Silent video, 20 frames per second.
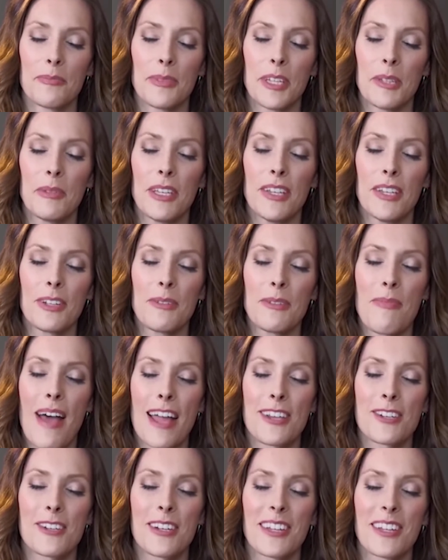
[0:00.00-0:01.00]
Maybe even
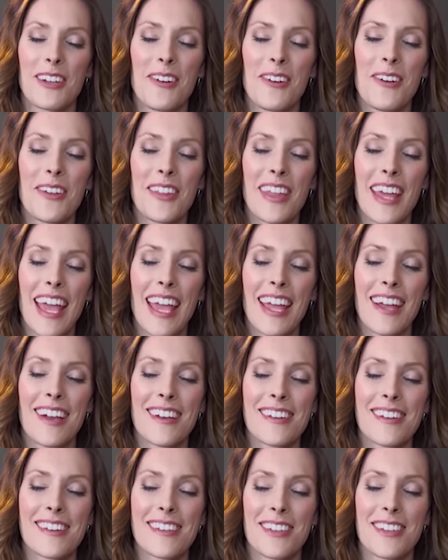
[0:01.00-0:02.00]
imagining that all the
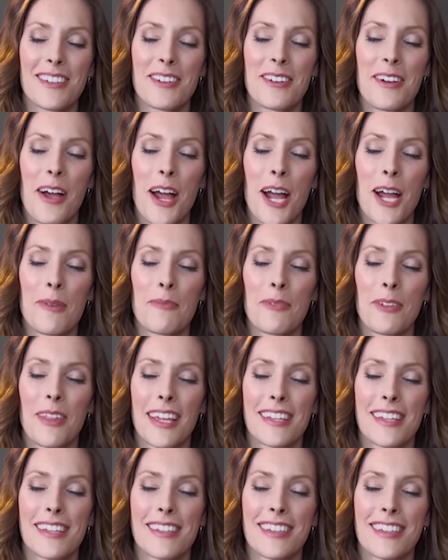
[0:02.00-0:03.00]
hairs on your arm are
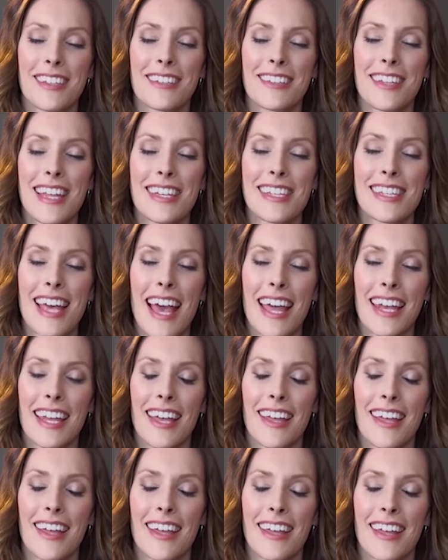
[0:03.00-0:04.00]
like little
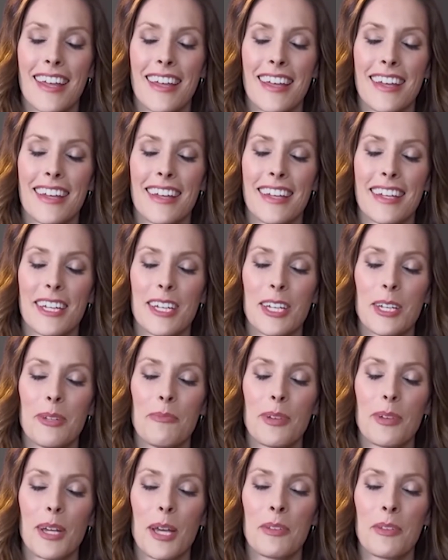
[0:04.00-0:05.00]
antennae,
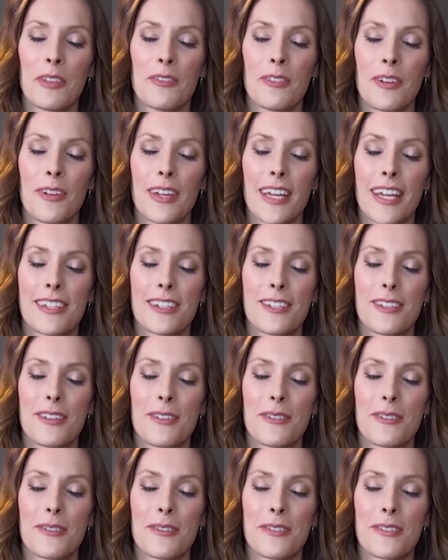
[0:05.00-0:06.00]
becoming very
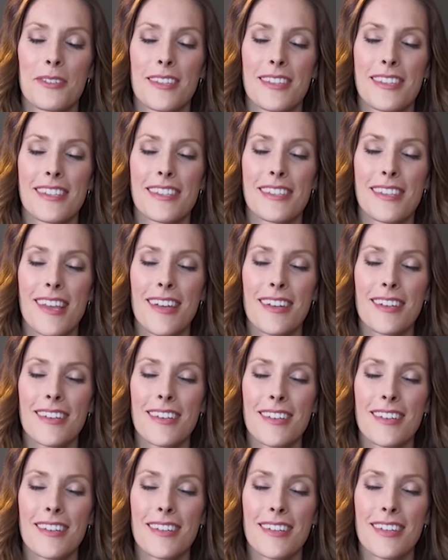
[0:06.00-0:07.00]
attuned to the
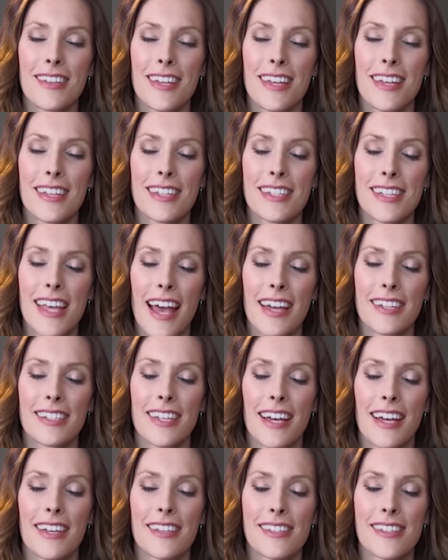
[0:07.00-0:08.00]
subtle,
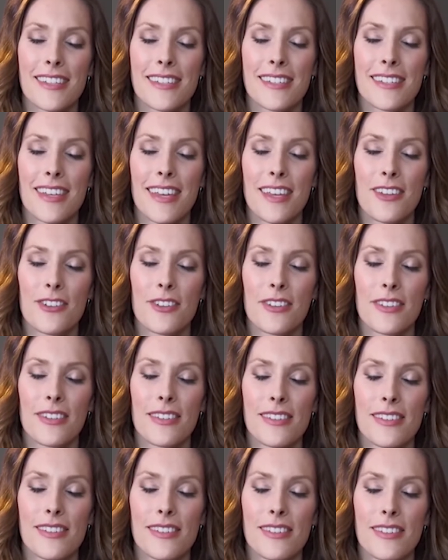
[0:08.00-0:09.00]
tactile
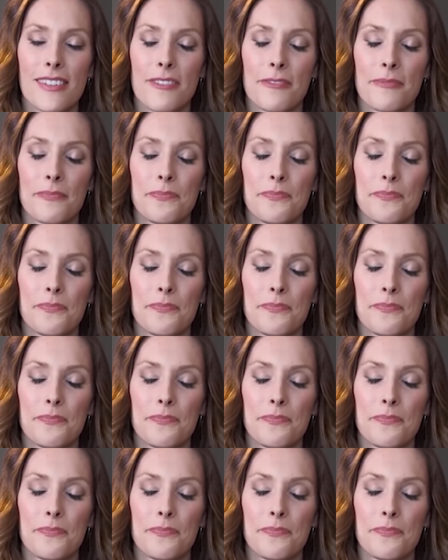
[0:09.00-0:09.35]
sensations.